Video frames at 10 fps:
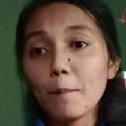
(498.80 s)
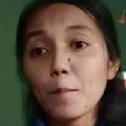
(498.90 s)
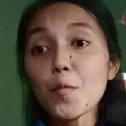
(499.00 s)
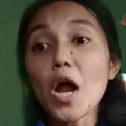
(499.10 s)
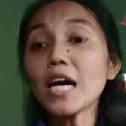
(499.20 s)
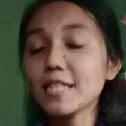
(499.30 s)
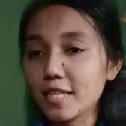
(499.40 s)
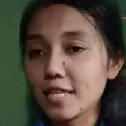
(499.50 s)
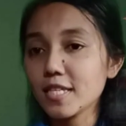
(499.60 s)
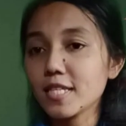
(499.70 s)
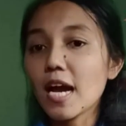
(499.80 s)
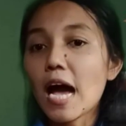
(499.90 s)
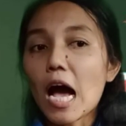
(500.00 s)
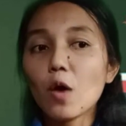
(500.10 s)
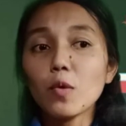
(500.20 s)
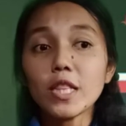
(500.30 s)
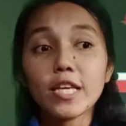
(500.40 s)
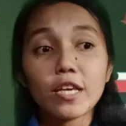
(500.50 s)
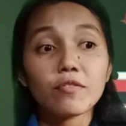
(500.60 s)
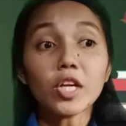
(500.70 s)
practice, I will
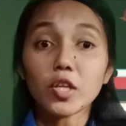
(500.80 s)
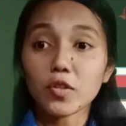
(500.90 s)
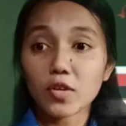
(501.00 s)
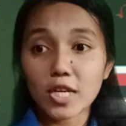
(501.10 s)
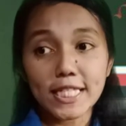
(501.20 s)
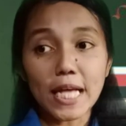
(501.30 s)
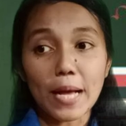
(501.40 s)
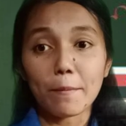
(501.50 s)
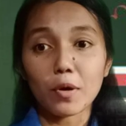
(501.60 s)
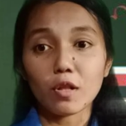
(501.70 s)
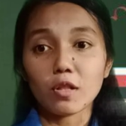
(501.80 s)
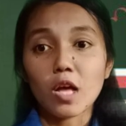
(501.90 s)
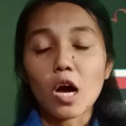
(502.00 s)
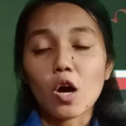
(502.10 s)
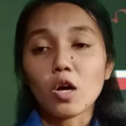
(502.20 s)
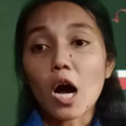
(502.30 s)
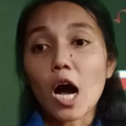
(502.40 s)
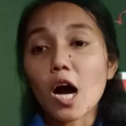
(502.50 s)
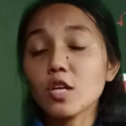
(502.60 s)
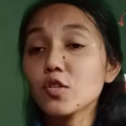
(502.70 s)
give another example
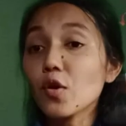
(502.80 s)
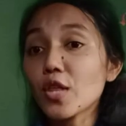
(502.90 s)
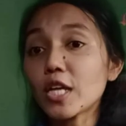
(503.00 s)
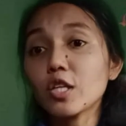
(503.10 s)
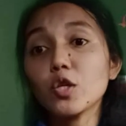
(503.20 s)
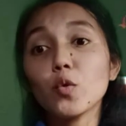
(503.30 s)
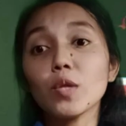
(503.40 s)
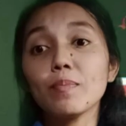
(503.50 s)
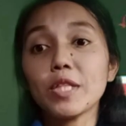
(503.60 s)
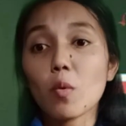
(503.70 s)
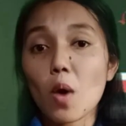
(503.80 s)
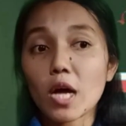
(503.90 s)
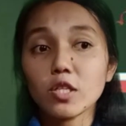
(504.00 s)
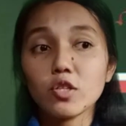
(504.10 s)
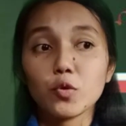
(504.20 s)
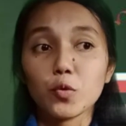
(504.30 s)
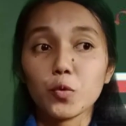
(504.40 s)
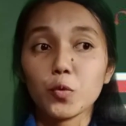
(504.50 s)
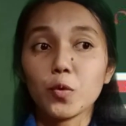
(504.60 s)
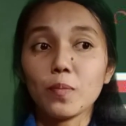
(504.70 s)
so that you will be the one
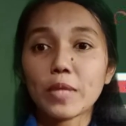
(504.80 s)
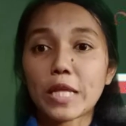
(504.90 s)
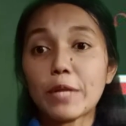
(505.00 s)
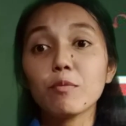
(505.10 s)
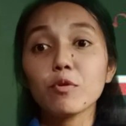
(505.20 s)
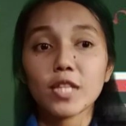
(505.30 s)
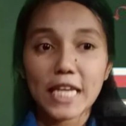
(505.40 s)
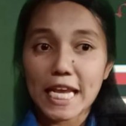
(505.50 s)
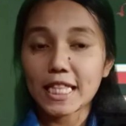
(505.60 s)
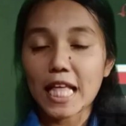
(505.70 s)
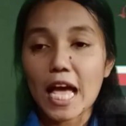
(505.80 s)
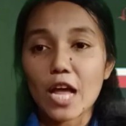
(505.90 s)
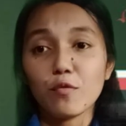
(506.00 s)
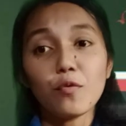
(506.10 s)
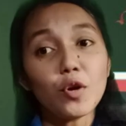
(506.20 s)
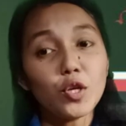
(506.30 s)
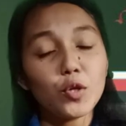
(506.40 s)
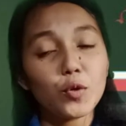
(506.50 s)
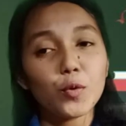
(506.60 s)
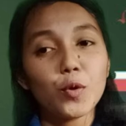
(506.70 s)
to input the data and for
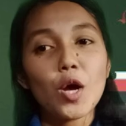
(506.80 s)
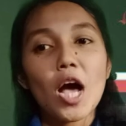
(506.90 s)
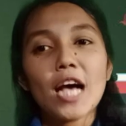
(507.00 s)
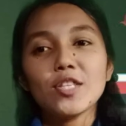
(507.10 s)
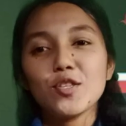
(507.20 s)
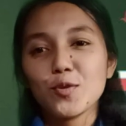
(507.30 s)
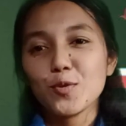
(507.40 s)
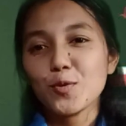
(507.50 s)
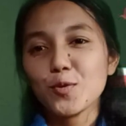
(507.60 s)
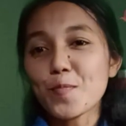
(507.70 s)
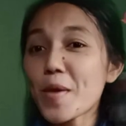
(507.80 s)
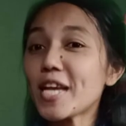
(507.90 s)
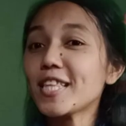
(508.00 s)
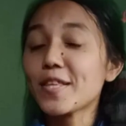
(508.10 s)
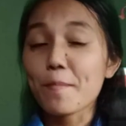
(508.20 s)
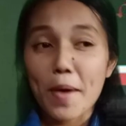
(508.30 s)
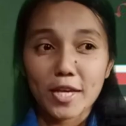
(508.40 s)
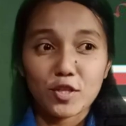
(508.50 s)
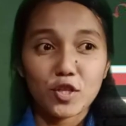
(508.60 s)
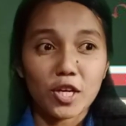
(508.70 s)
you to make the
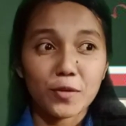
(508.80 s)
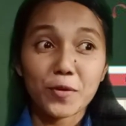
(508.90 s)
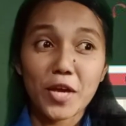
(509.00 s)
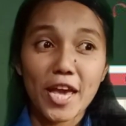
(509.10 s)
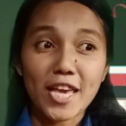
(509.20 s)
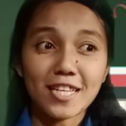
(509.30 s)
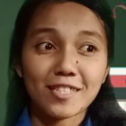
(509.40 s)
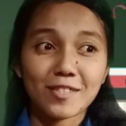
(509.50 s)
pie chart, okay?